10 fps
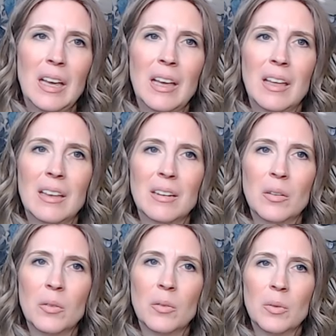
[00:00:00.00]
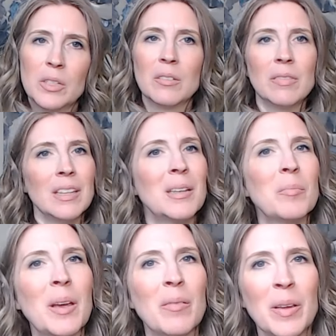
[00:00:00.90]
and we should feed
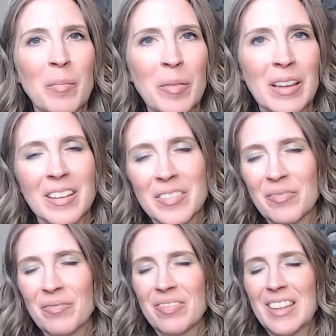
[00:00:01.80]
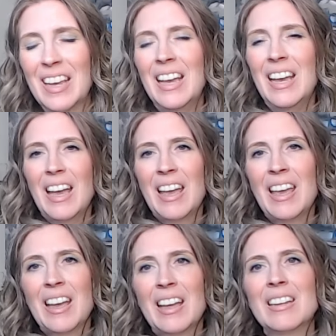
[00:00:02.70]
them like family.
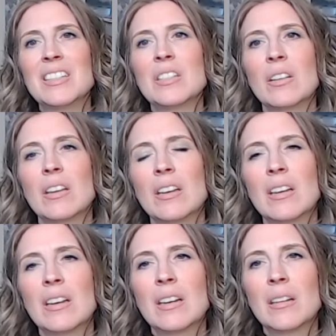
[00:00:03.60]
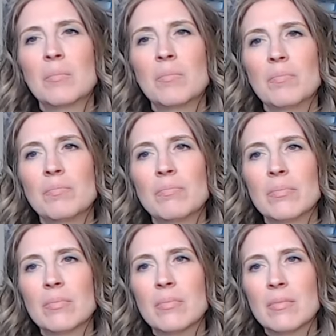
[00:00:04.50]
And um,
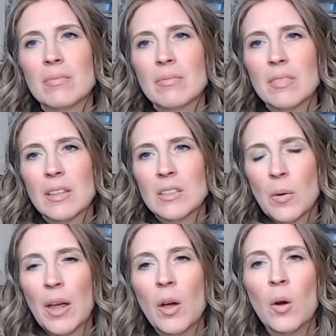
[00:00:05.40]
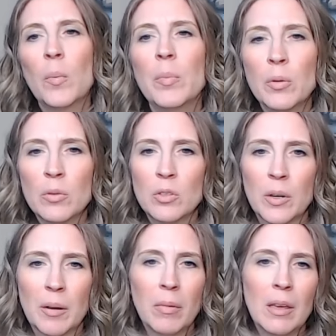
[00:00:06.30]
so I hope you
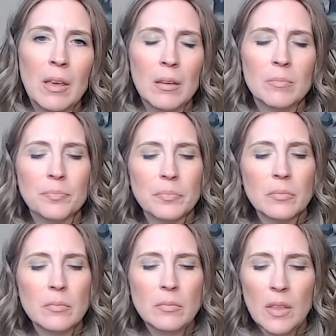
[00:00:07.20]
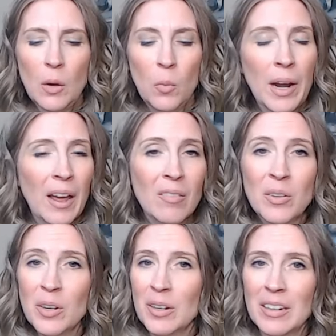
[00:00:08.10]
join me,
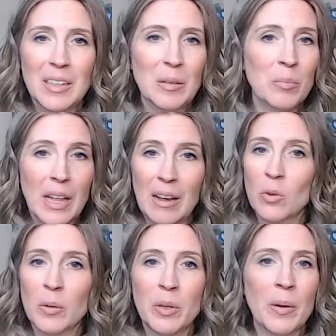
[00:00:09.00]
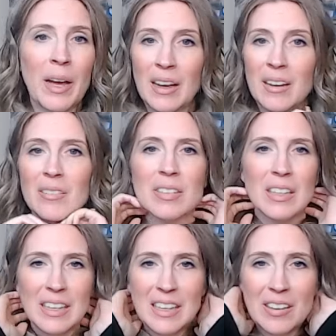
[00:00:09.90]
whatever platform you have,
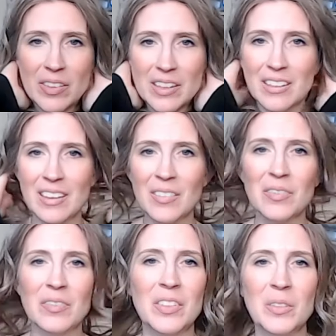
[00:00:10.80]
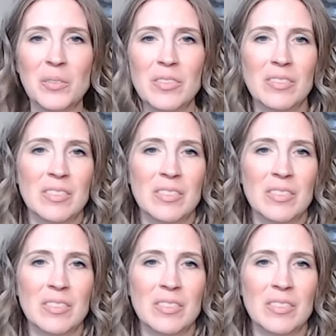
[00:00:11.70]
even if you